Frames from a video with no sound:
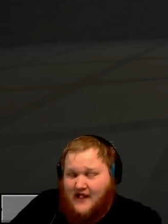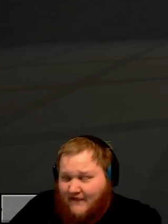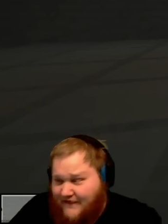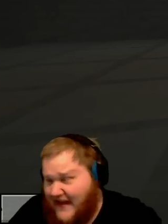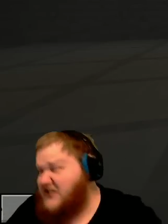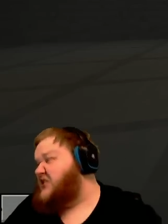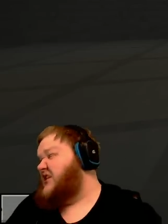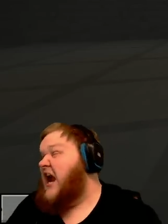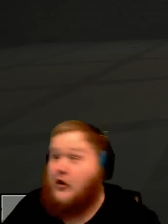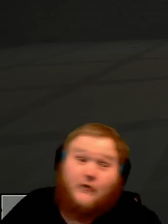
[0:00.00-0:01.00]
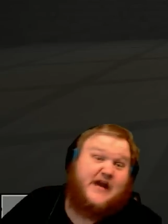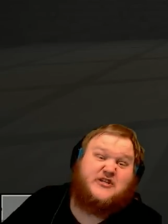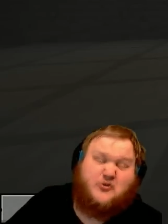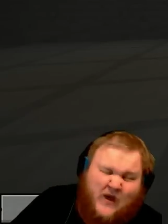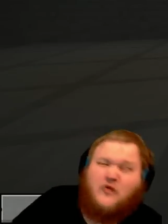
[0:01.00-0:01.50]
The
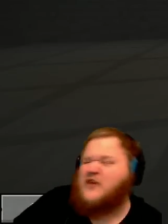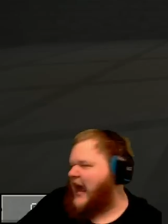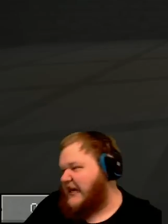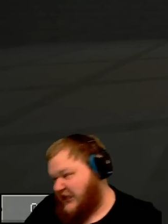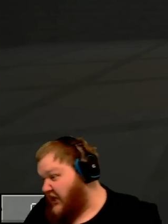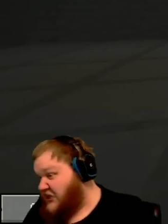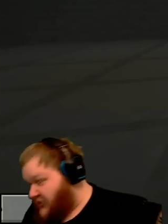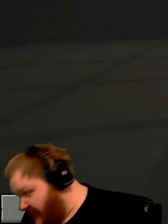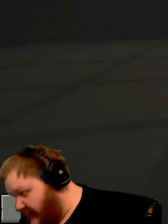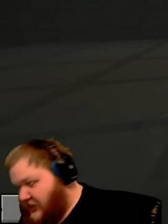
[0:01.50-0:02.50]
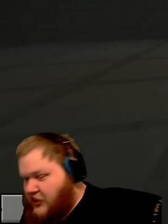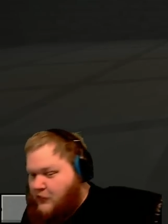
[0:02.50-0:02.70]
series will not continue